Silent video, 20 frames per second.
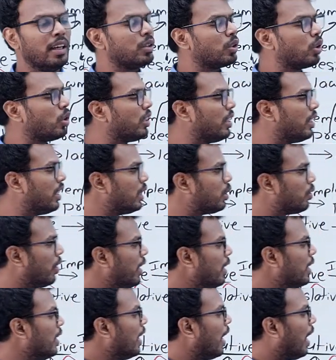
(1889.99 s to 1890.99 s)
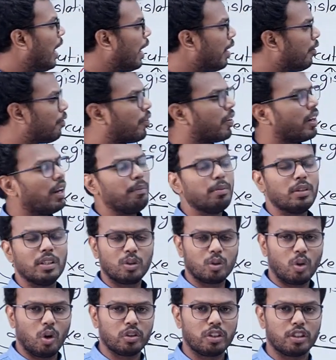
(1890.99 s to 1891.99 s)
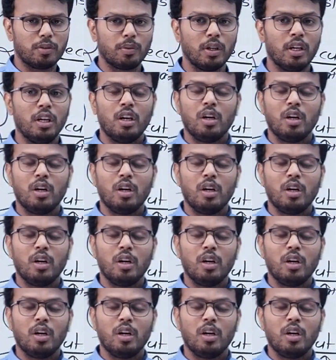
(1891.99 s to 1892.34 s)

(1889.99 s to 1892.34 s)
So that is why I frame this concept.